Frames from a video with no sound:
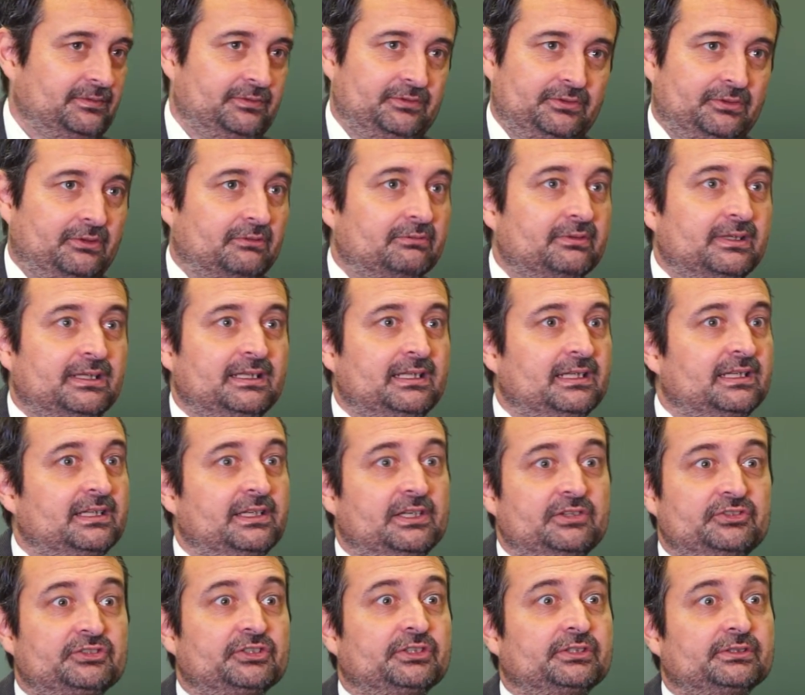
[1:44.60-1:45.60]
not really an
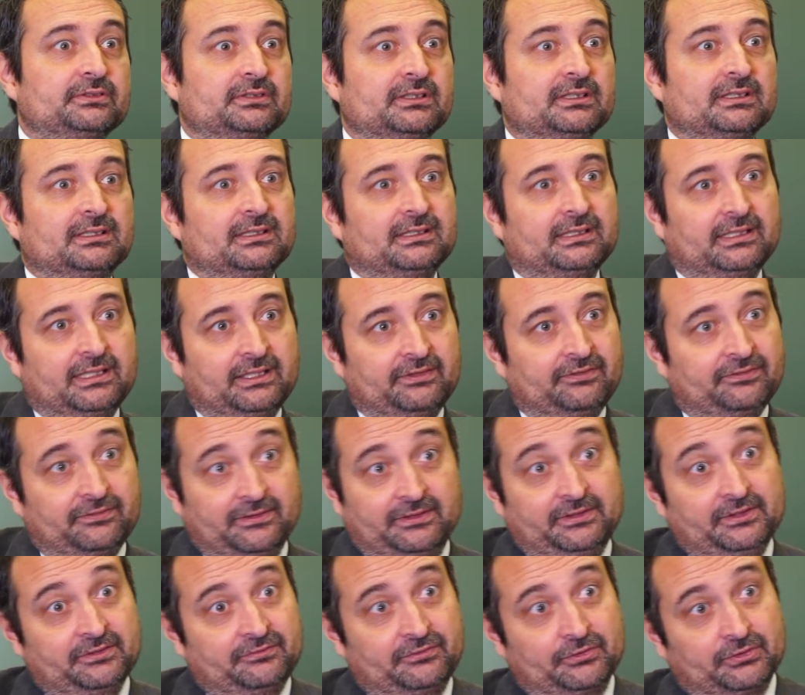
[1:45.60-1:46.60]
issue.
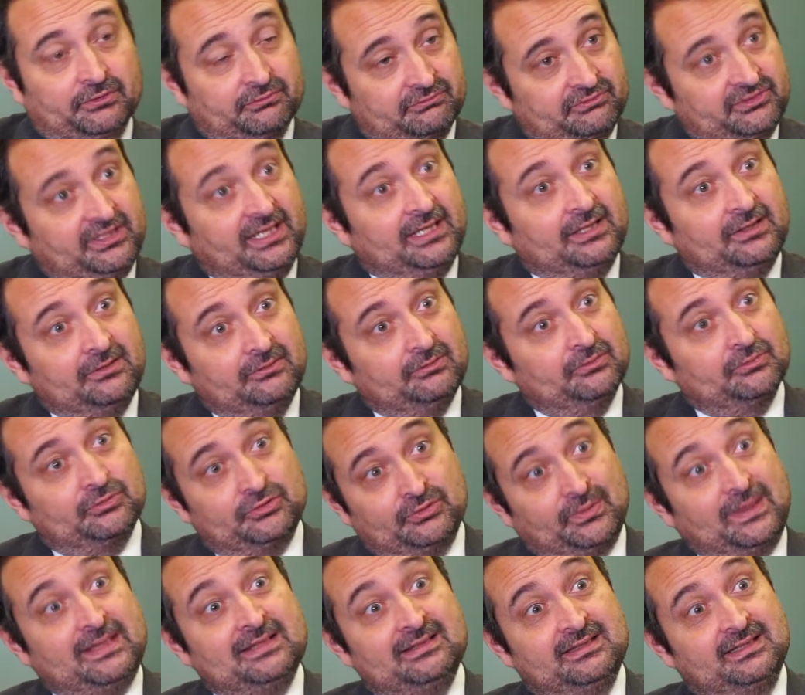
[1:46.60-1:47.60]
If you've got 10 or
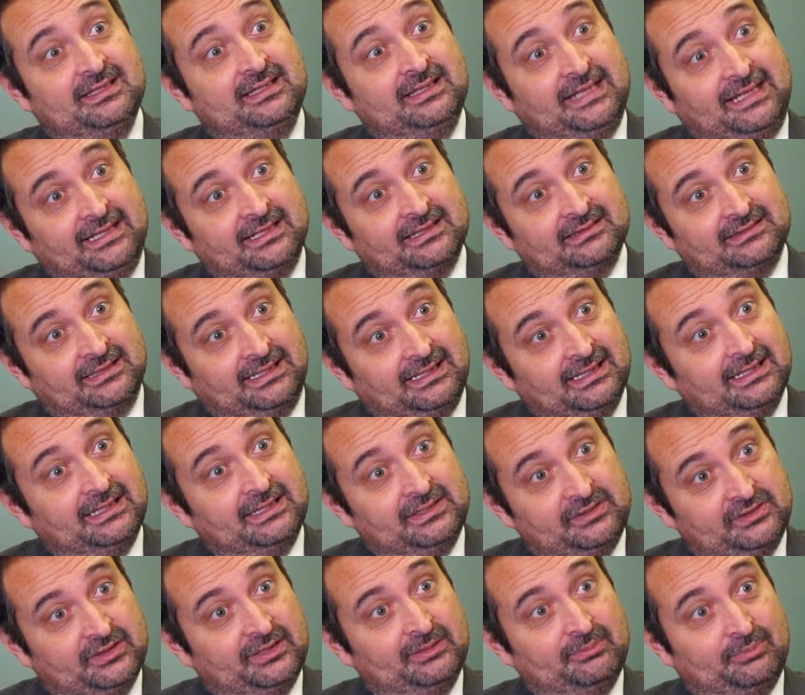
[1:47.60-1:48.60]
20
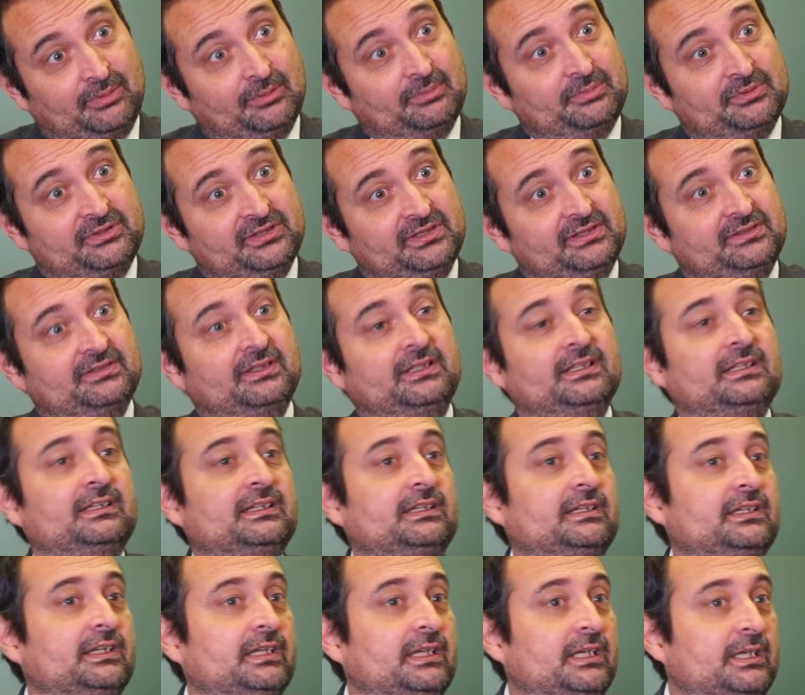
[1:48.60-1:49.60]
ex-LHA properties,
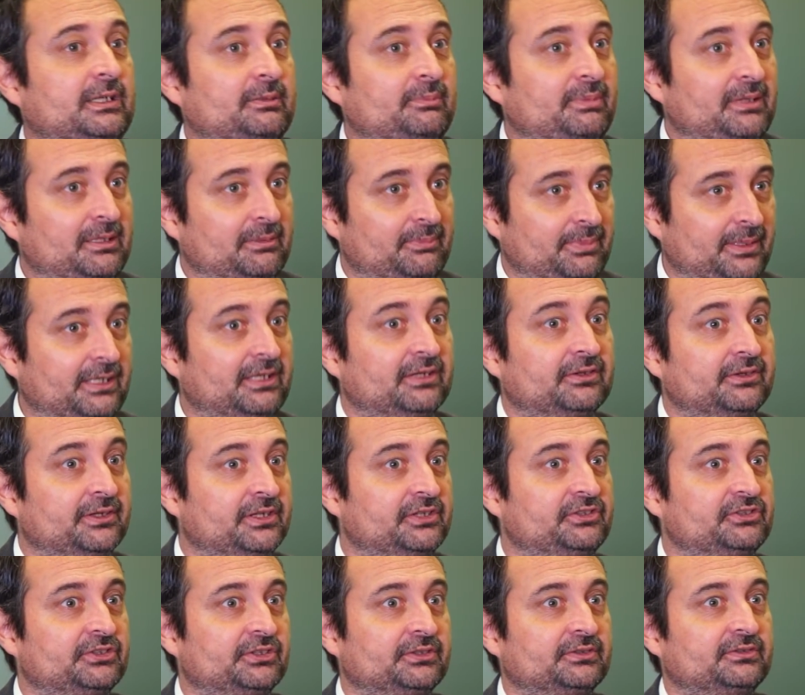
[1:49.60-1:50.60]
it could be a bigger
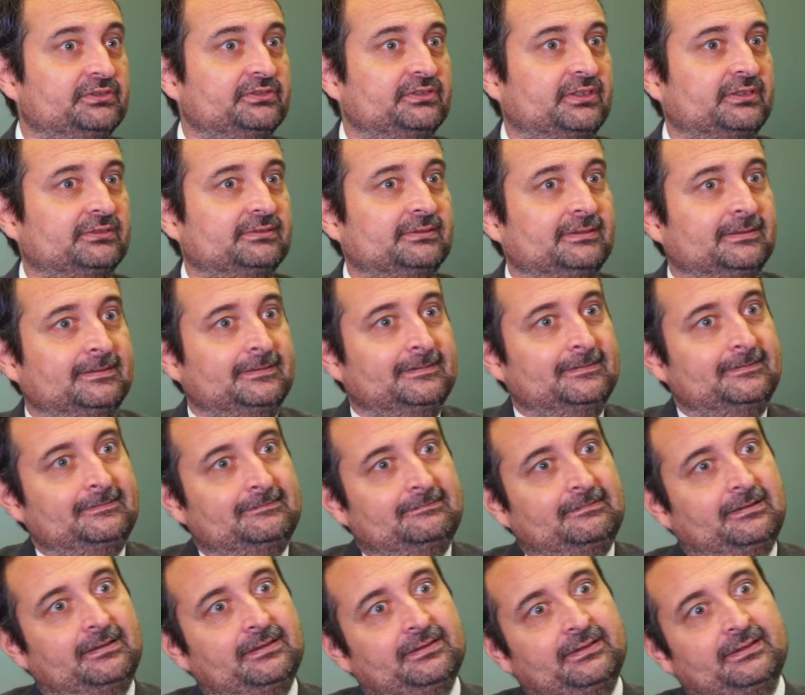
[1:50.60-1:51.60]
issue. So
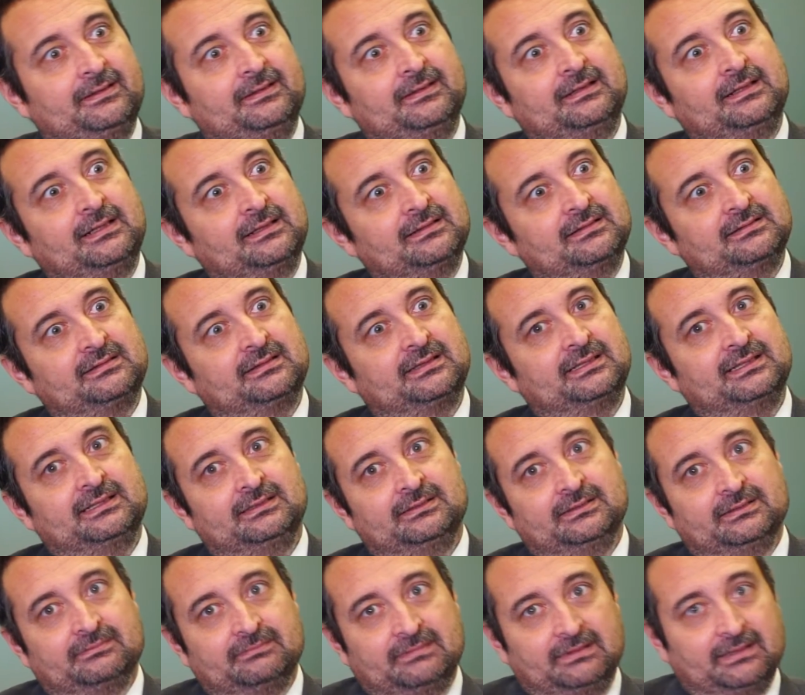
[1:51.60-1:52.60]
rather than us saying,
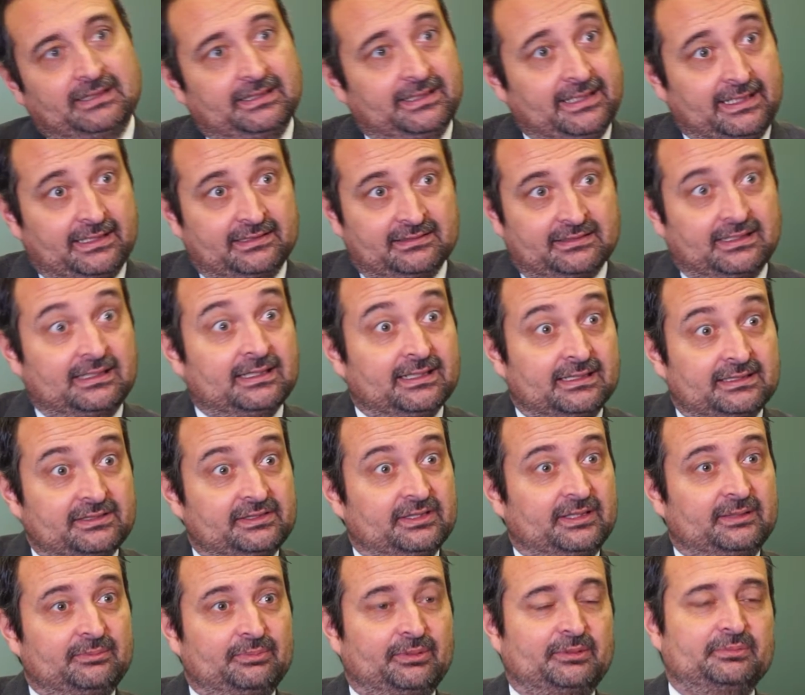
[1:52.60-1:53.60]
look, an
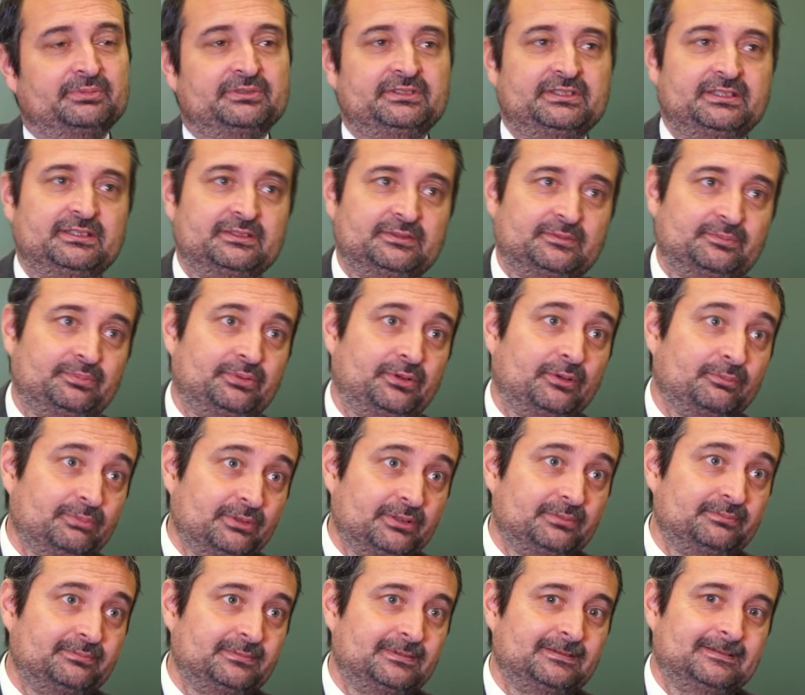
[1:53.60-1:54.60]
ex-LHA property is a
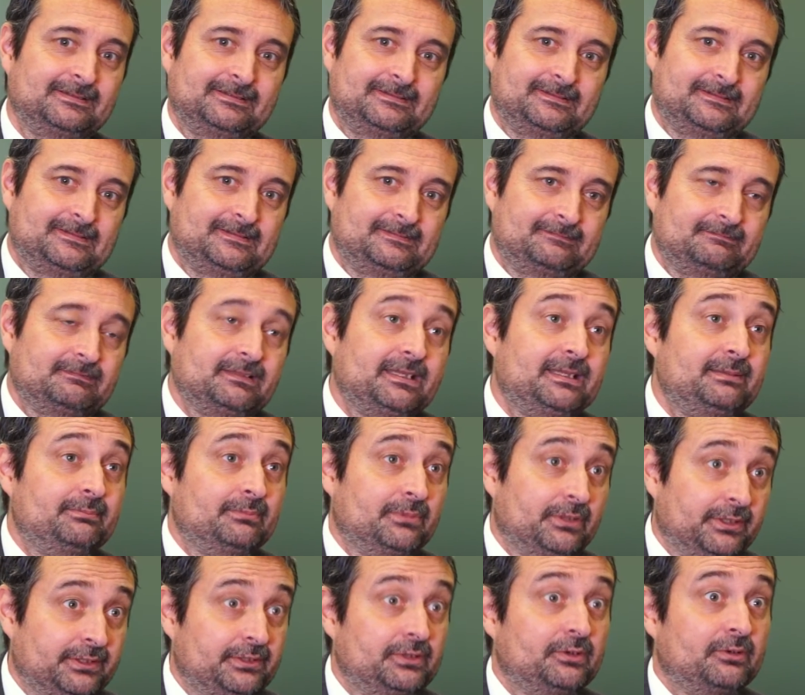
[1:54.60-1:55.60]
problem, it
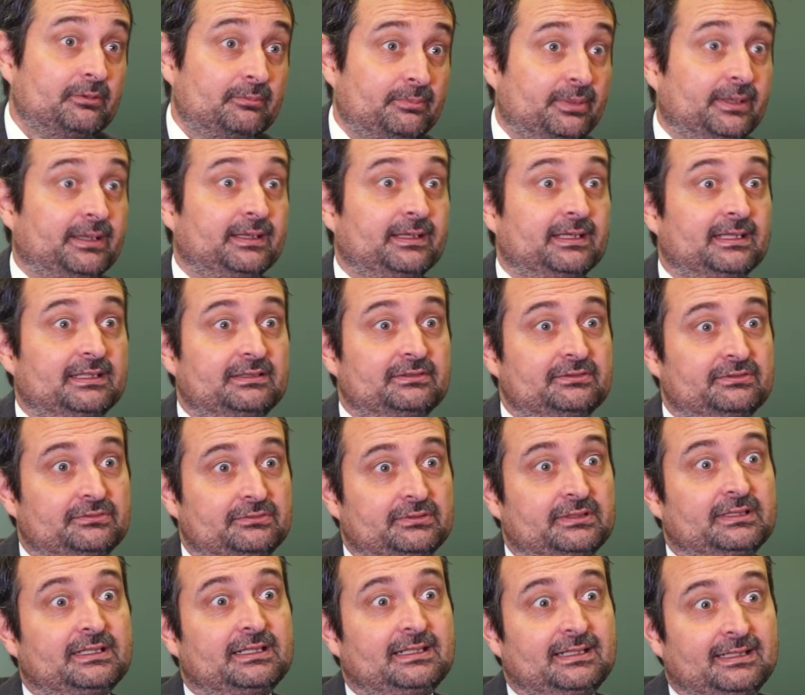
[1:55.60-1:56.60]
might not be. It's
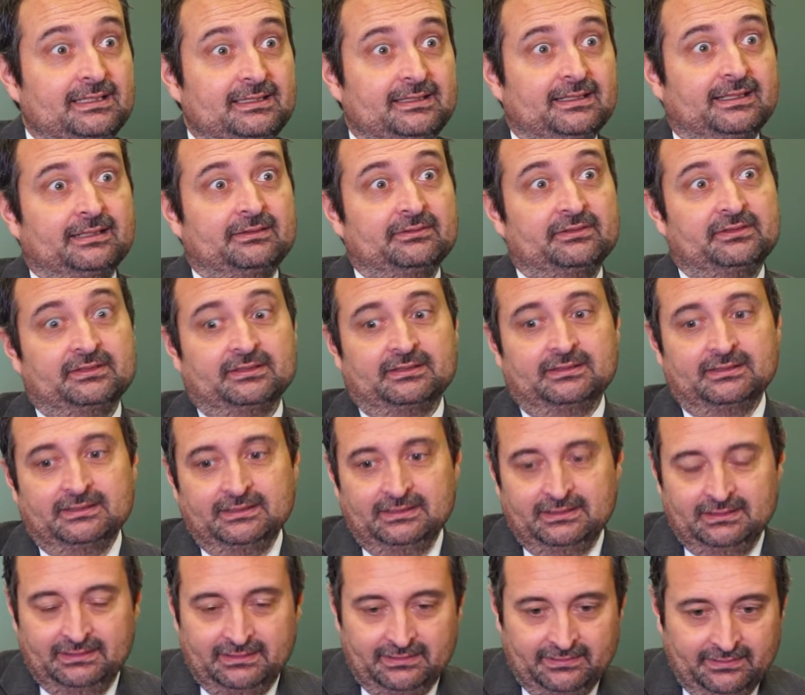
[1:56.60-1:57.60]
really down to,
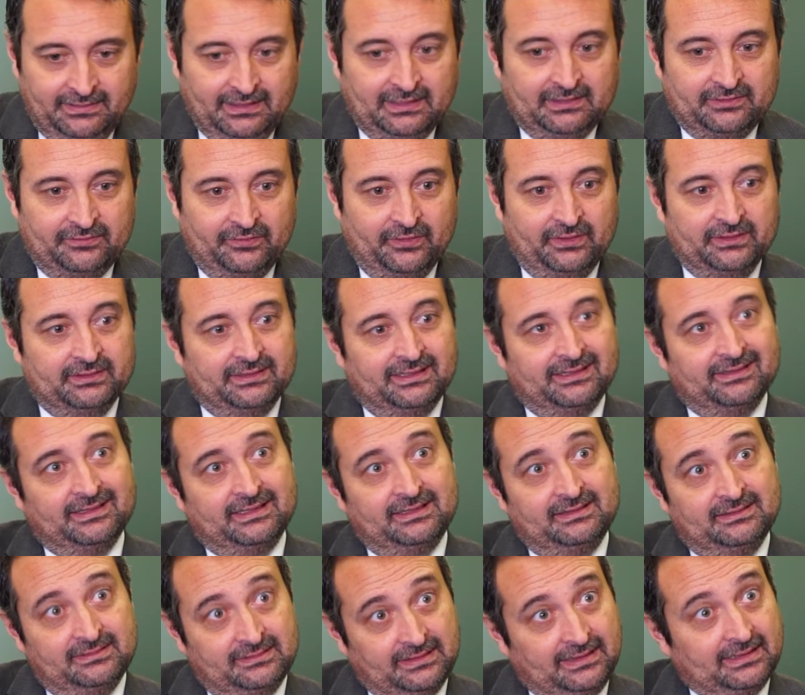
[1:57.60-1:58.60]
let's find out
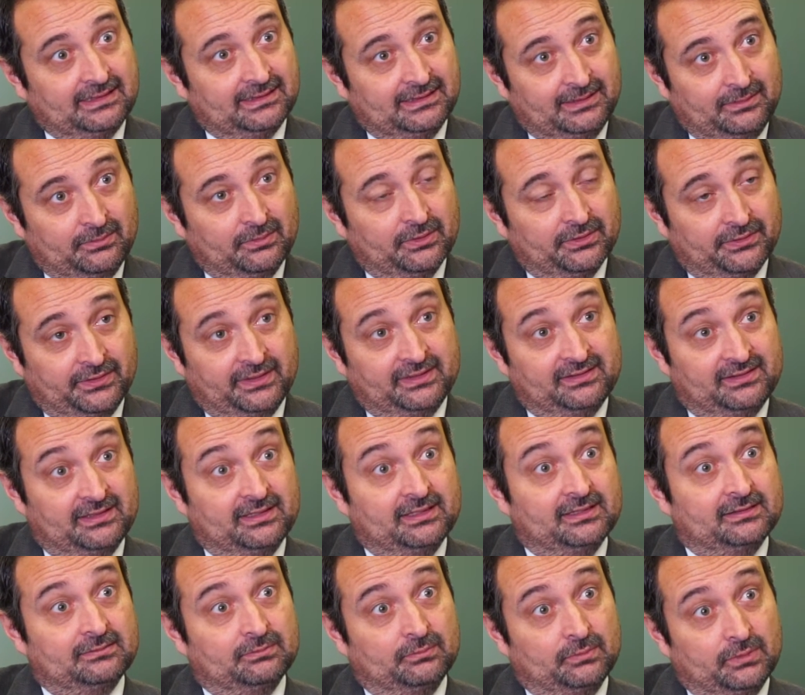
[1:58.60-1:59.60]
exactly what this
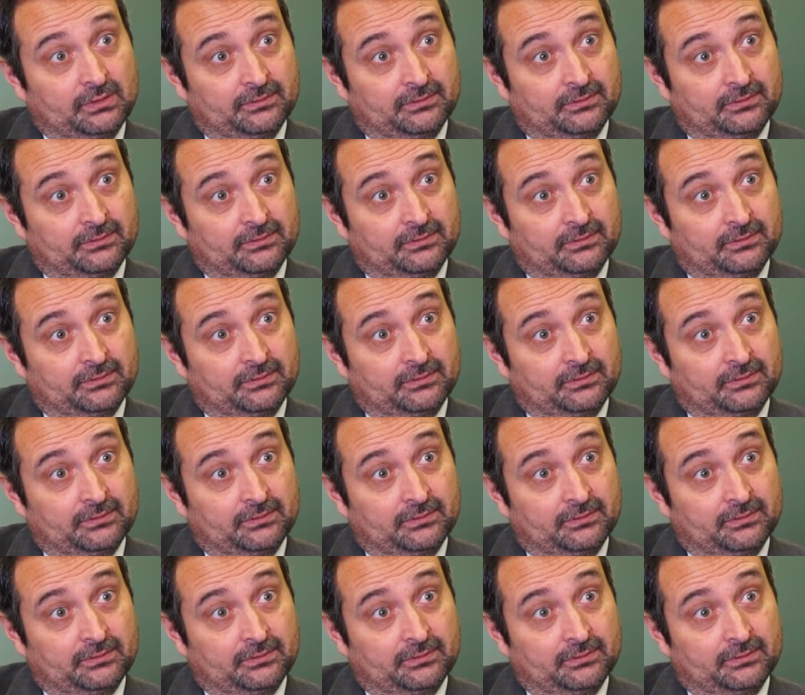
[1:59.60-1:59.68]
is.